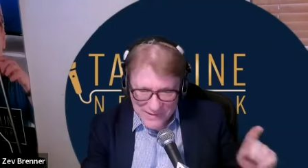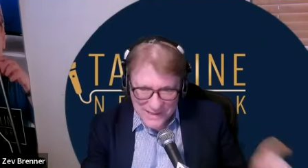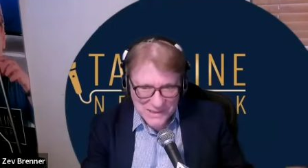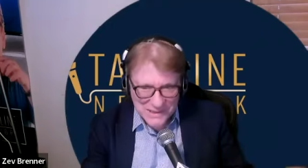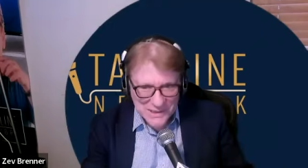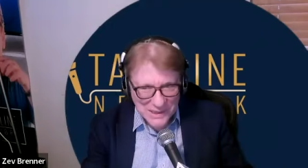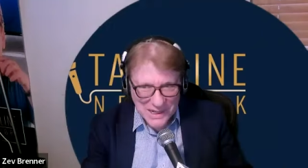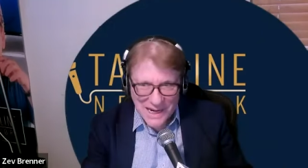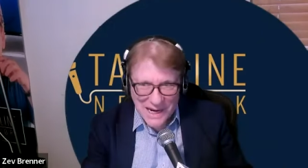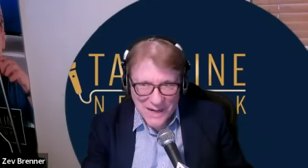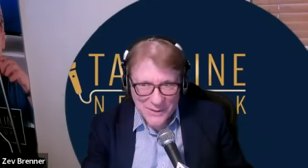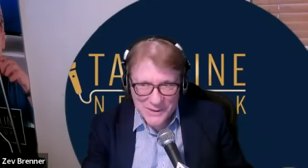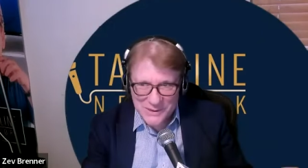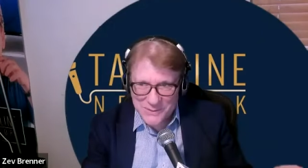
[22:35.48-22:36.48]
Hasidic
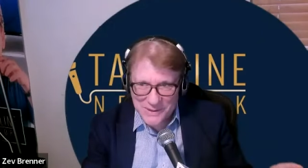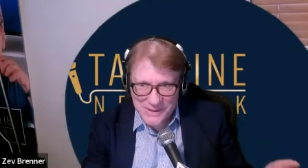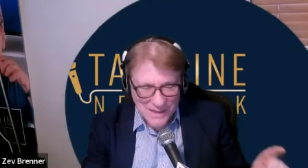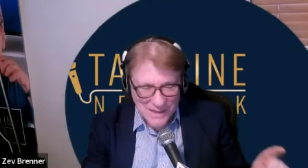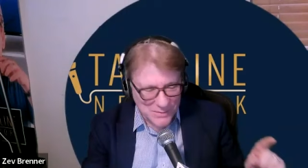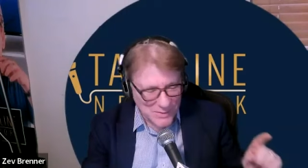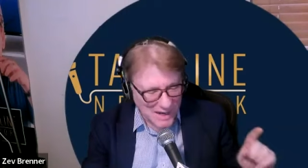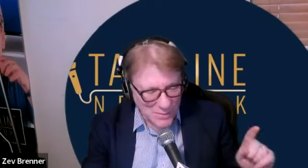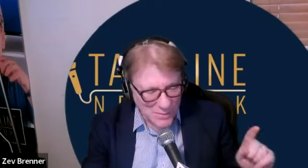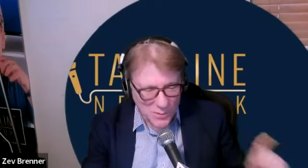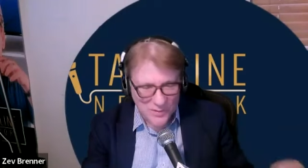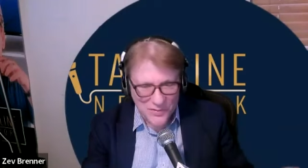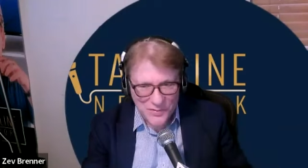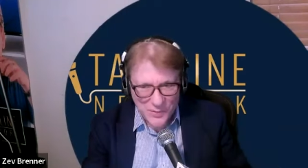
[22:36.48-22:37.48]
congressmen. I'm I'm
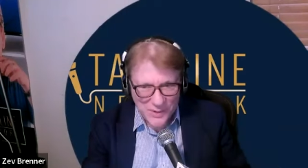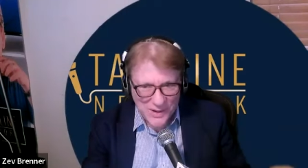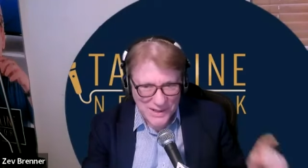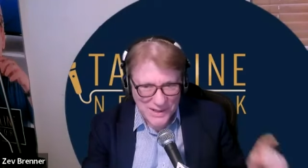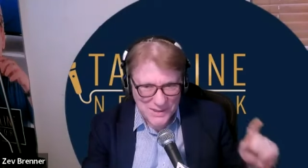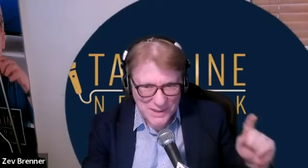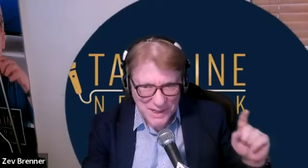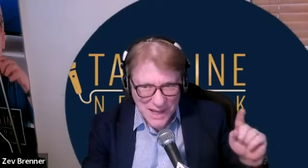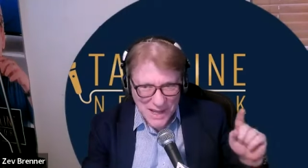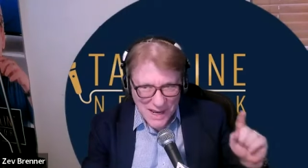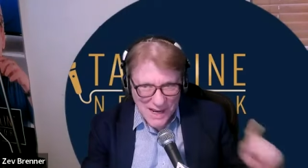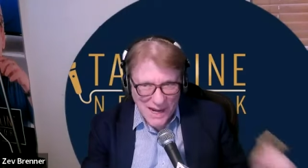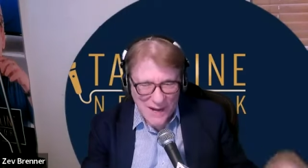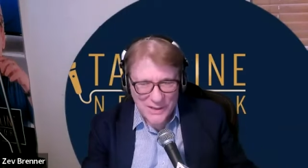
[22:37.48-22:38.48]
all for I, it.
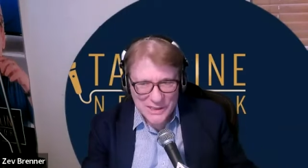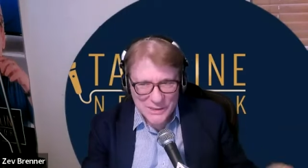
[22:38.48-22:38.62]
Congress, I